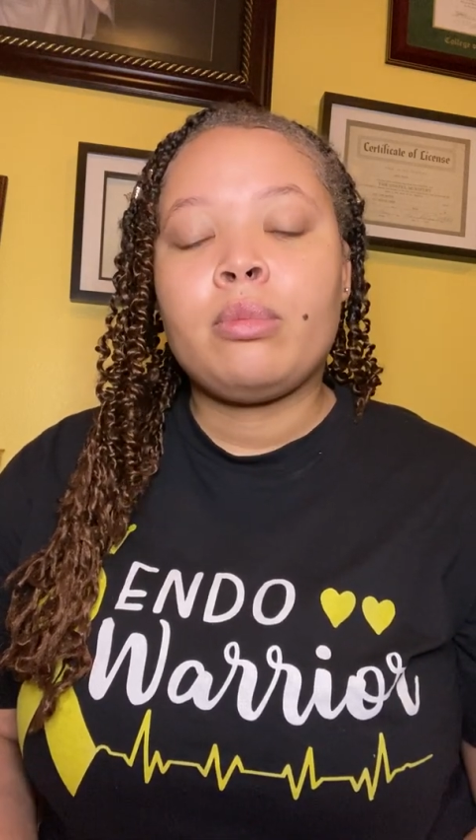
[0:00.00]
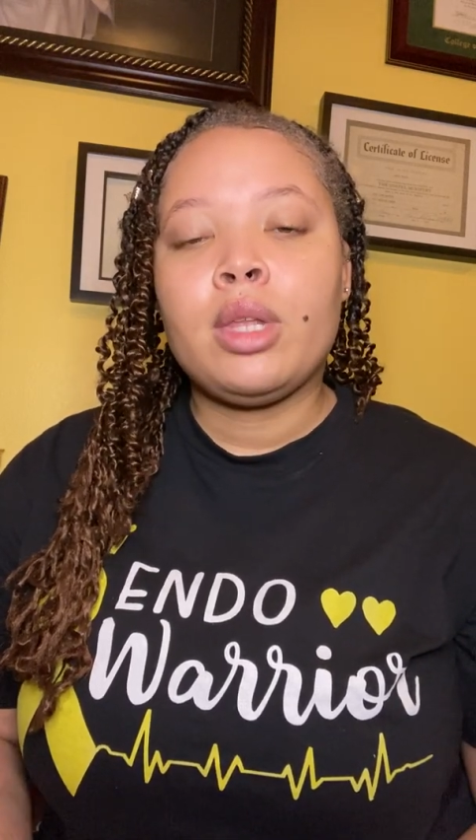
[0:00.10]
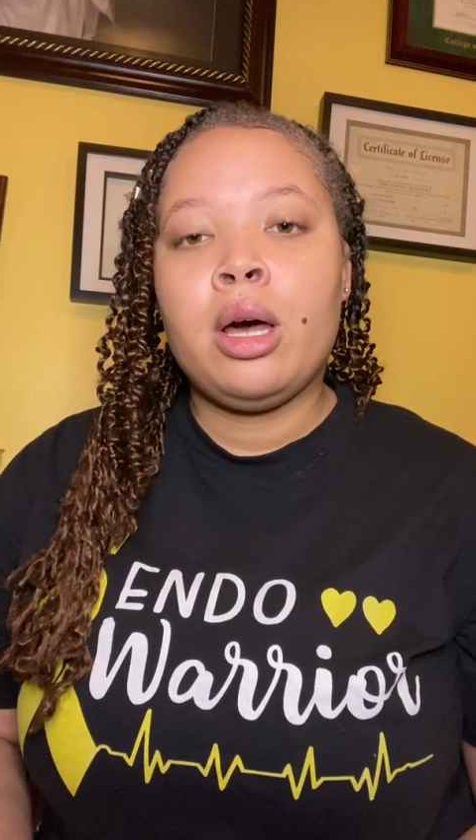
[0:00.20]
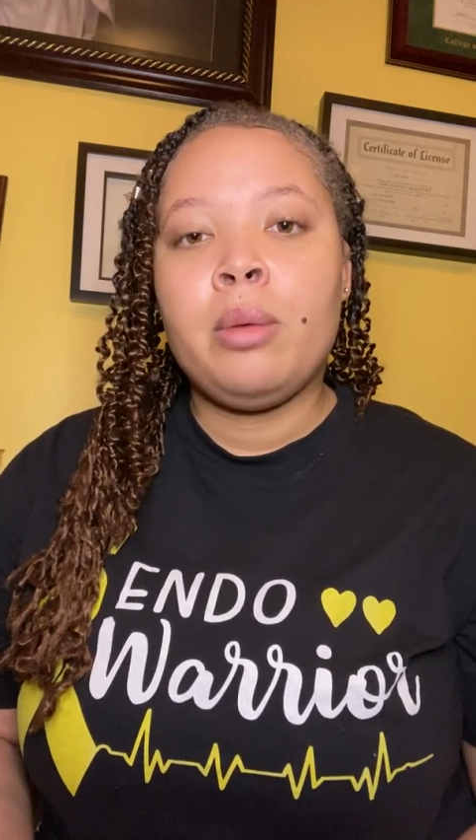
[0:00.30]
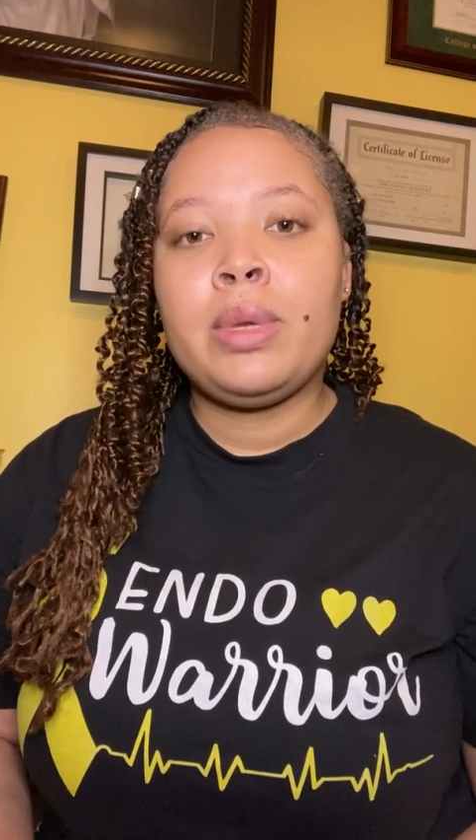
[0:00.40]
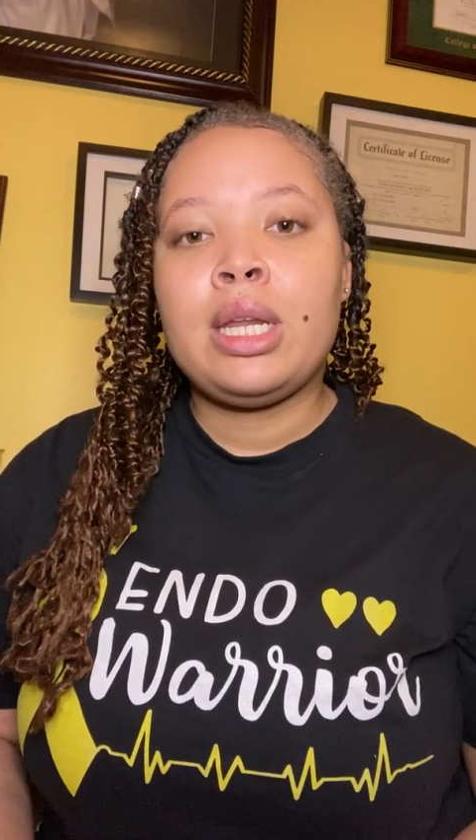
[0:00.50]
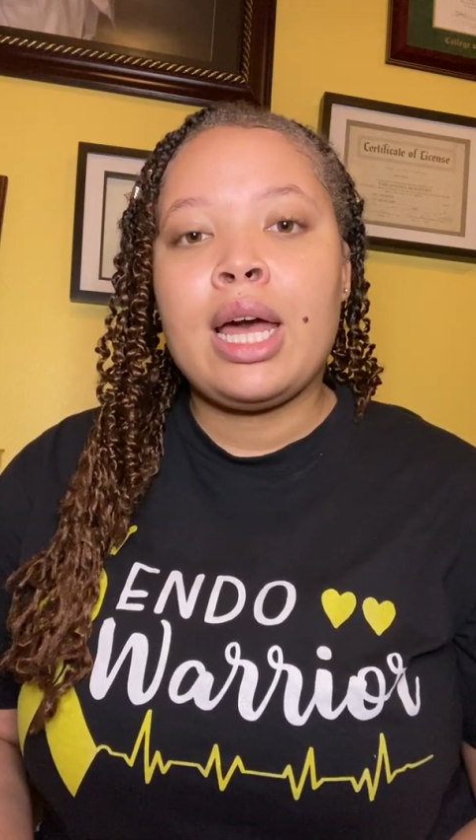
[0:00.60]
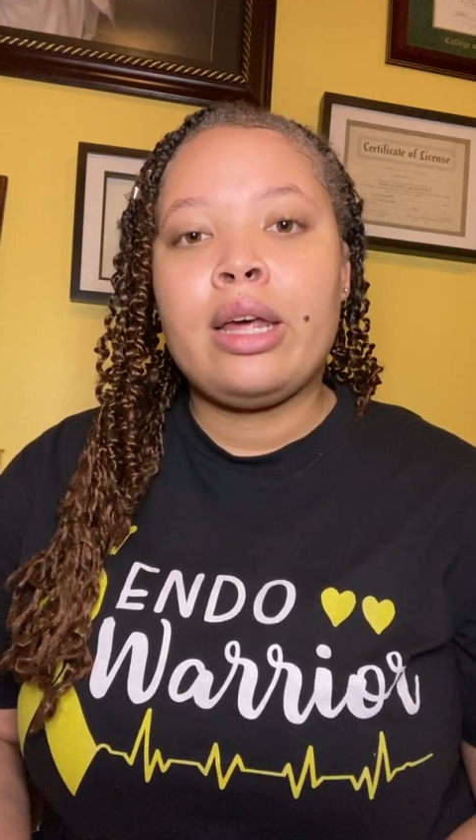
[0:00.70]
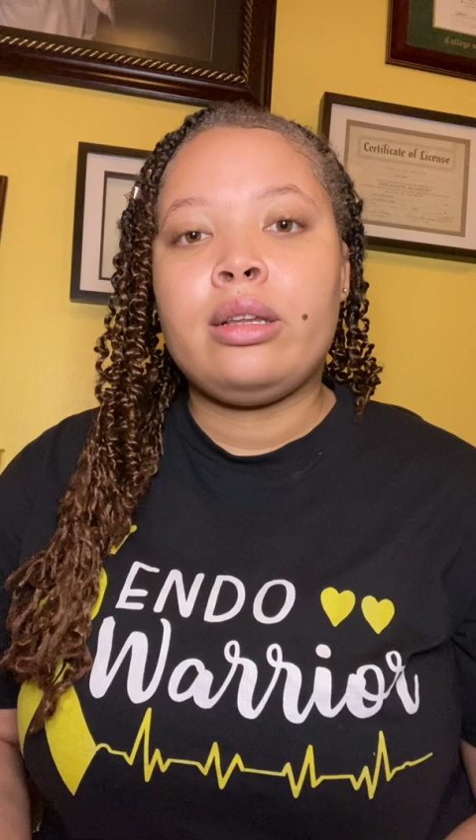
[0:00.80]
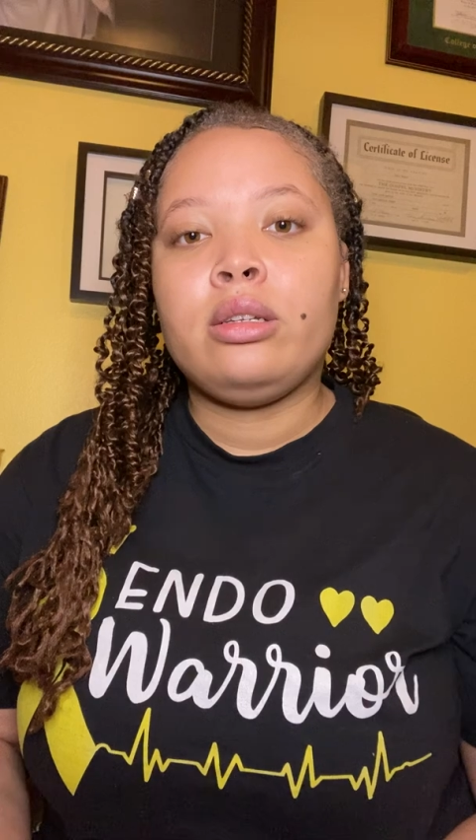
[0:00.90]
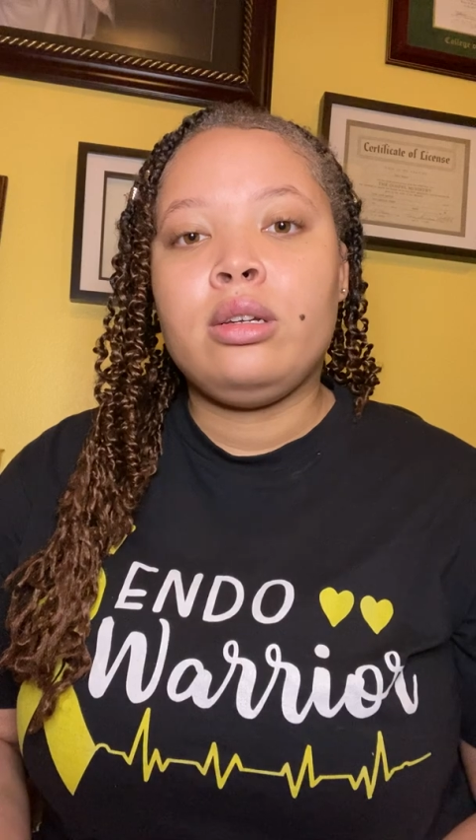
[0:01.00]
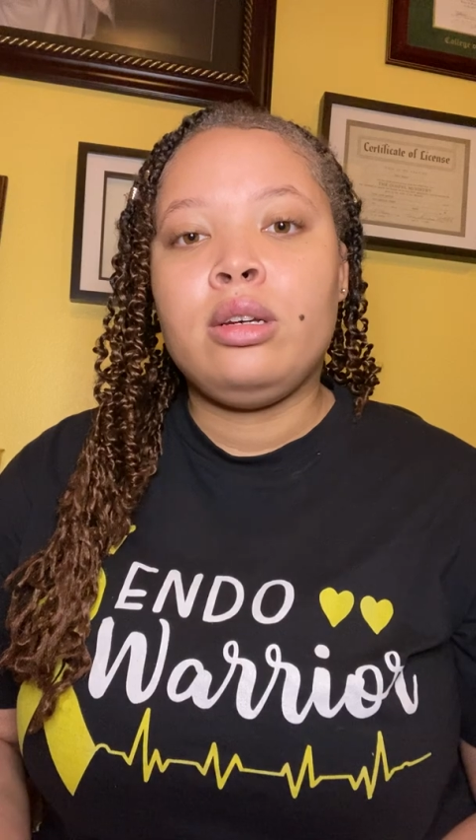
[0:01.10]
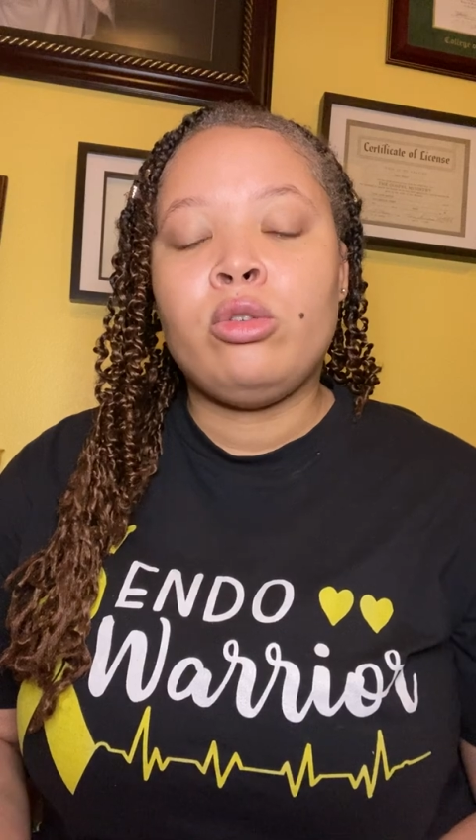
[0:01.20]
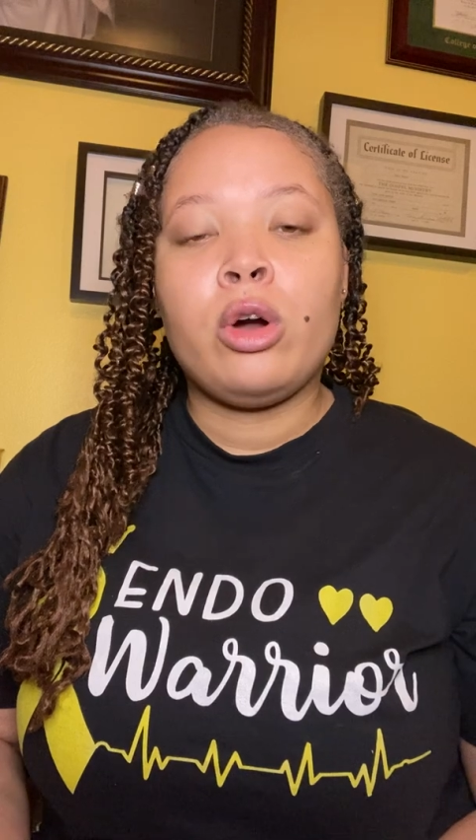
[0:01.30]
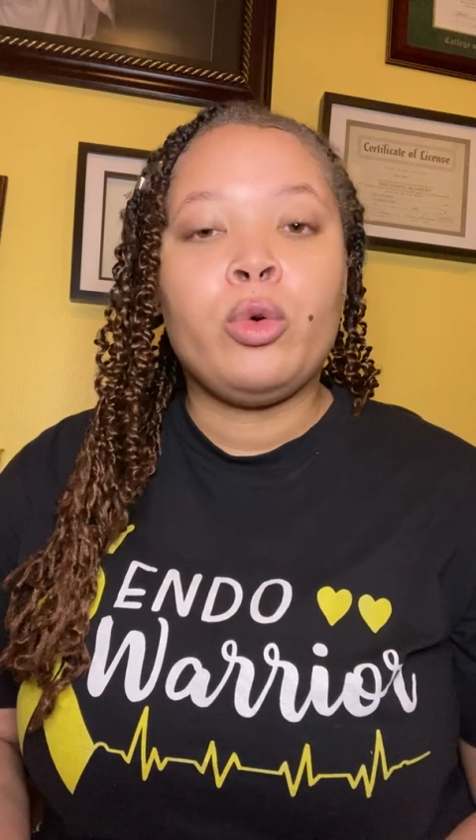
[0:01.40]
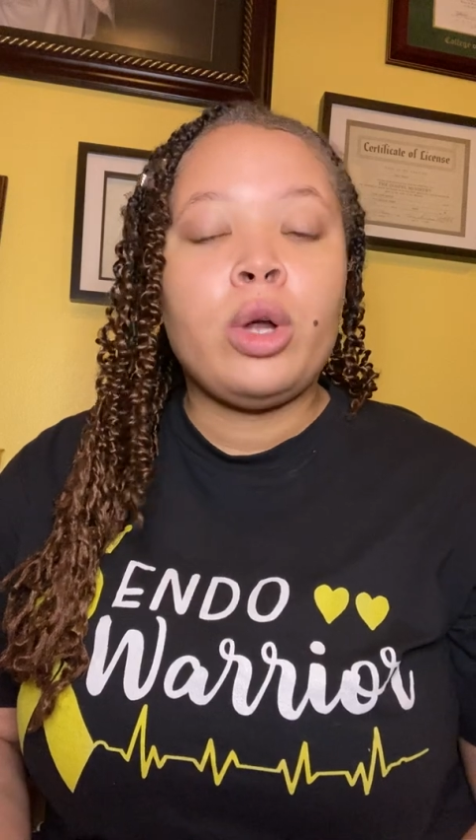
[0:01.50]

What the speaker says: It had grown